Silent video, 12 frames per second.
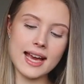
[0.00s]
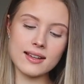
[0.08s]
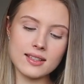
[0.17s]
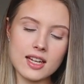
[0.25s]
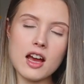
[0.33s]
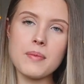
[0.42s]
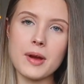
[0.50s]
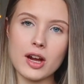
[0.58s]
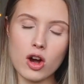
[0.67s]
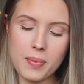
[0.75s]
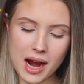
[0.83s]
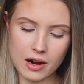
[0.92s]
next up, I
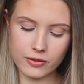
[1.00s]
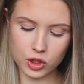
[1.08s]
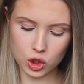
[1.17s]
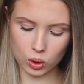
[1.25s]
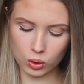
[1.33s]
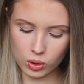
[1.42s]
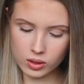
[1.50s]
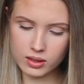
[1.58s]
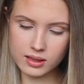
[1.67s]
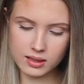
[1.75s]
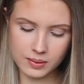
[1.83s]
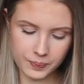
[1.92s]
got a pair of
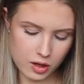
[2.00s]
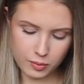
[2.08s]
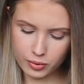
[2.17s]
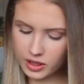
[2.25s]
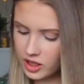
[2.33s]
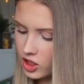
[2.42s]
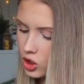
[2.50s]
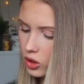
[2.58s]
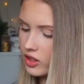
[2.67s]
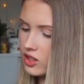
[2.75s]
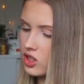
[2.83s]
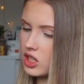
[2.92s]
shorts. Pretty
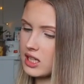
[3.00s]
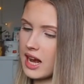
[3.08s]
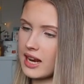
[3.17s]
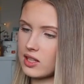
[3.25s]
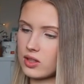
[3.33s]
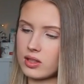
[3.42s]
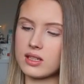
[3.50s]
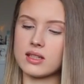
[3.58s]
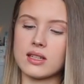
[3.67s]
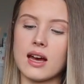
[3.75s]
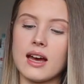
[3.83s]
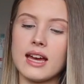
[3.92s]
sure these are just ASOS
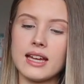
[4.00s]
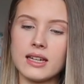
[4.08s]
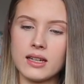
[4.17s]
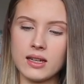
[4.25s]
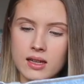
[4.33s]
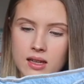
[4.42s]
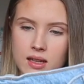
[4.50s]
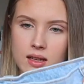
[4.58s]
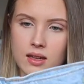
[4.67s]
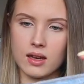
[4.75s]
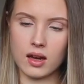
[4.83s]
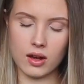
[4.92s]
design.
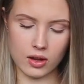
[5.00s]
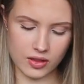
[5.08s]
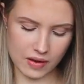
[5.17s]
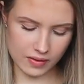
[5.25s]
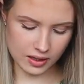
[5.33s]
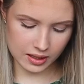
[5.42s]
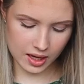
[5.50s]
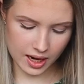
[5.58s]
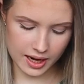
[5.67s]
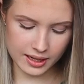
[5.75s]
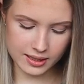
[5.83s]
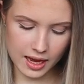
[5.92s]
Oh, they're really
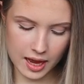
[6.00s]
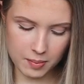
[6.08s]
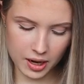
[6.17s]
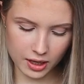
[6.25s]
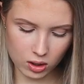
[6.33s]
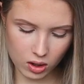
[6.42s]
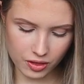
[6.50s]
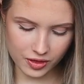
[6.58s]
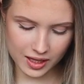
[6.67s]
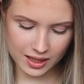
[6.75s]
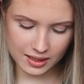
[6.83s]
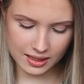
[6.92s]
nice. I got
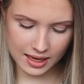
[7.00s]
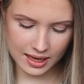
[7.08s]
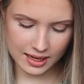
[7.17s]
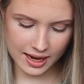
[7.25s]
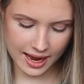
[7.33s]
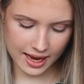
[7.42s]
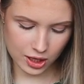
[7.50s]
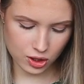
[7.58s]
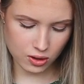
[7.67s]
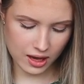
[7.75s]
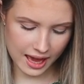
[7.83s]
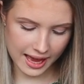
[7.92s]
these in a
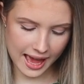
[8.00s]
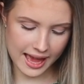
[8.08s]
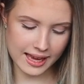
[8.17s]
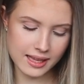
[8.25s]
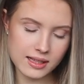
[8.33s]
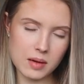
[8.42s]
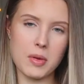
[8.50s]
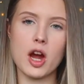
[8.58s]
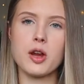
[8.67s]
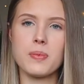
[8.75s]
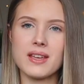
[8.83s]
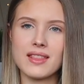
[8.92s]
UK 8. I'm
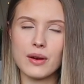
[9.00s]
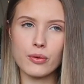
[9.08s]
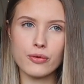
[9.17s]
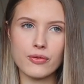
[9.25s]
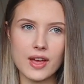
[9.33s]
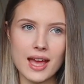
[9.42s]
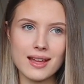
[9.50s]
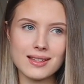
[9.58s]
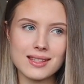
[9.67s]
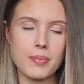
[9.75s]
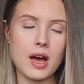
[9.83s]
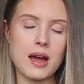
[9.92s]
hoping they'll
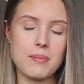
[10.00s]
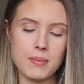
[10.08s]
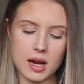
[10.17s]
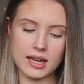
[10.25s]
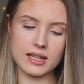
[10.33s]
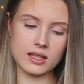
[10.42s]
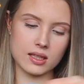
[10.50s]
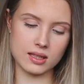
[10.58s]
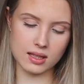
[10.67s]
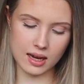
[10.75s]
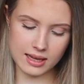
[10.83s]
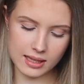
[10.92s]
fit, but I might need to
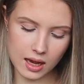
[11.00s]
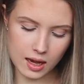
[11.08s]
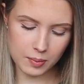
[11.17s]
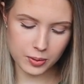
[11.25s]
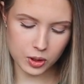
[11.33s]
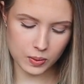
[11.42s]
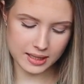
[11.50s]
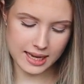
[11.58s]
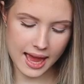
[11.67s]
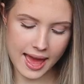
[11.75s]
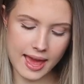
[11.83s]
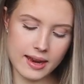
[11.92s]
size up to a
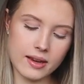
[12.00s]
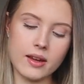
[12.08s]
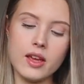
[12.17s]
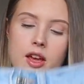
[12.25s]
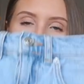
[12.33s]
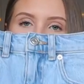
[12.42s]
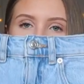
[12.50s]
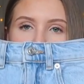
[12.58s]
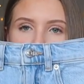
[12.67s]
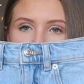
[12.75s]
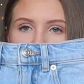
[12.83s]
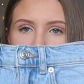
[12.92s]
10. But
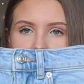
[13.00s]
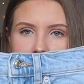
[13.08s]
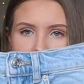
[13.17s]
they're just